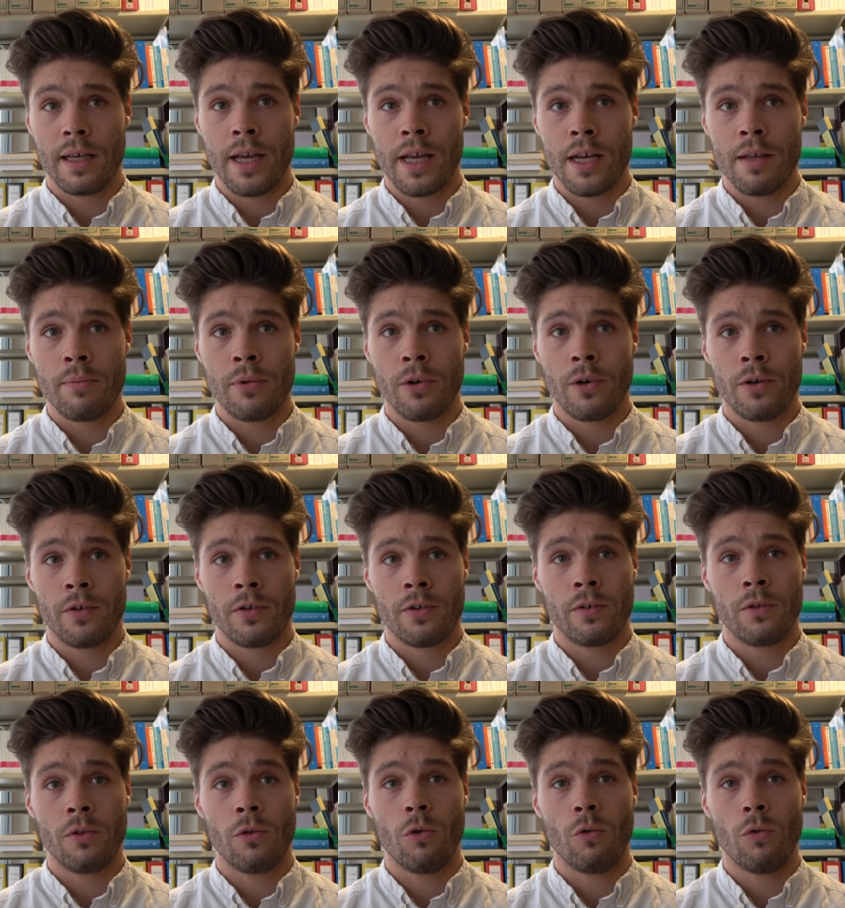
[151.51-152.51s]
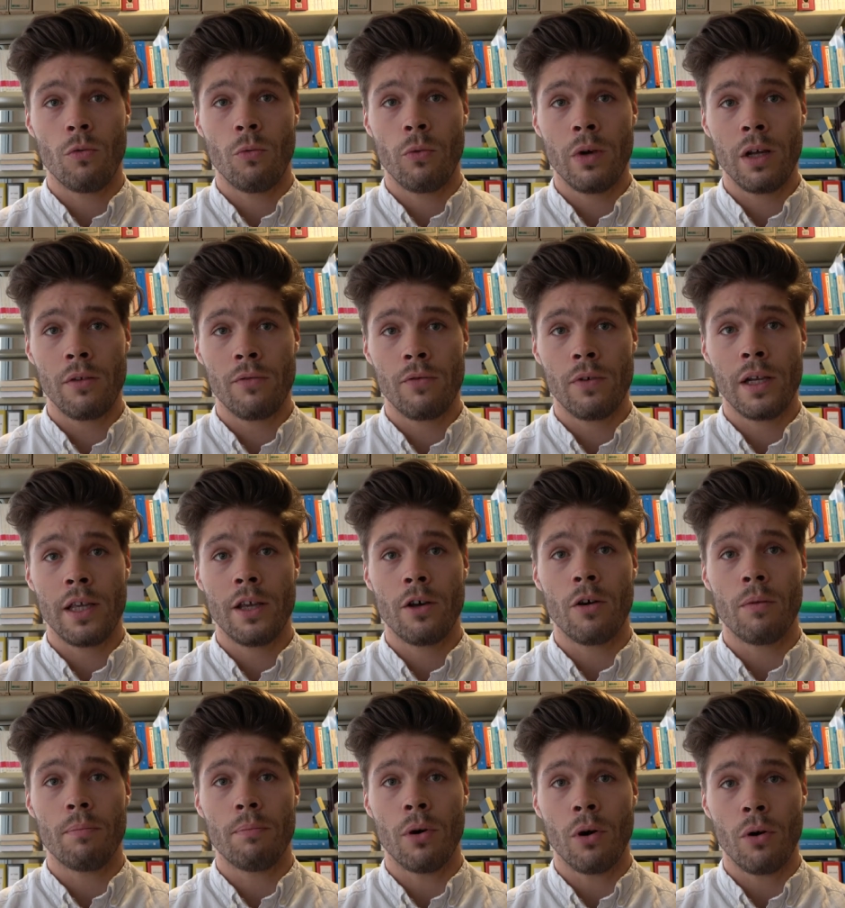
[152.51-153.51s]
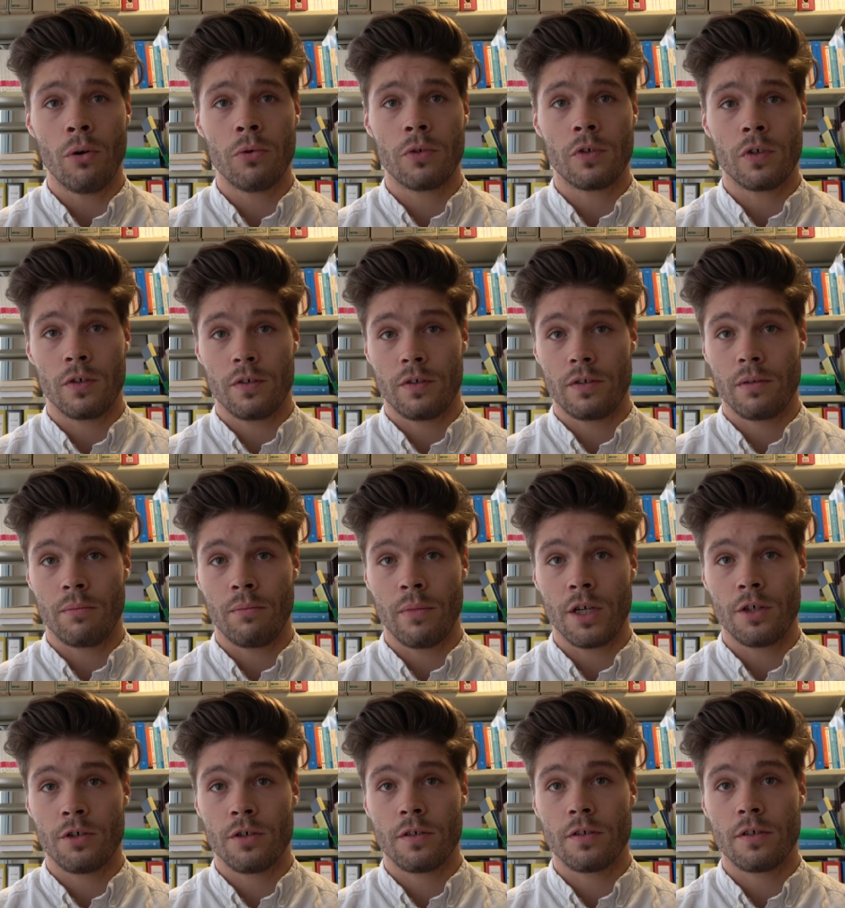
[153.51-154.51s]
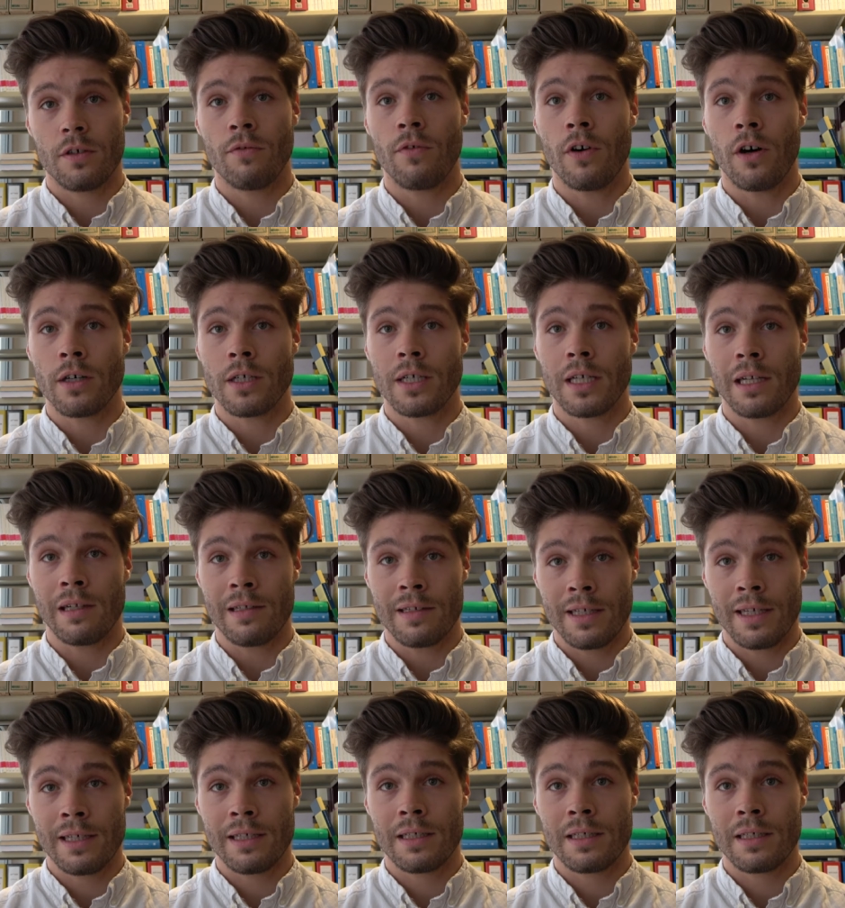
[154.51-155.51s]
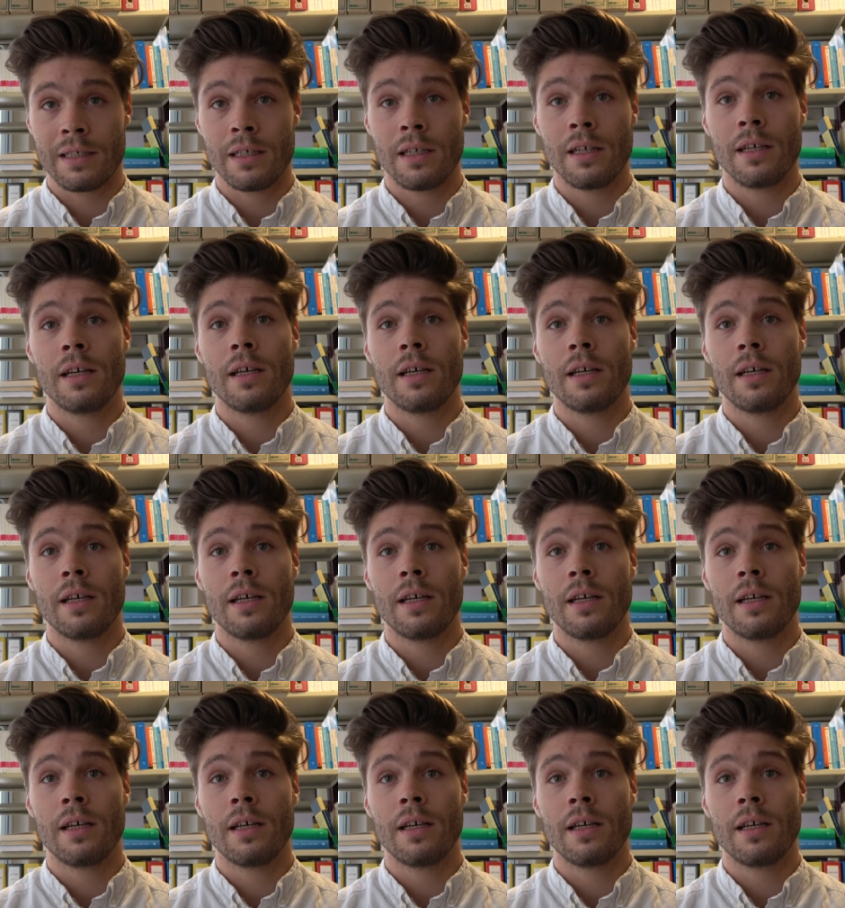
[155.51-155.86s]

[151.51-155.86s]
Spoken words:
any person who willfully opposes measures of Article 6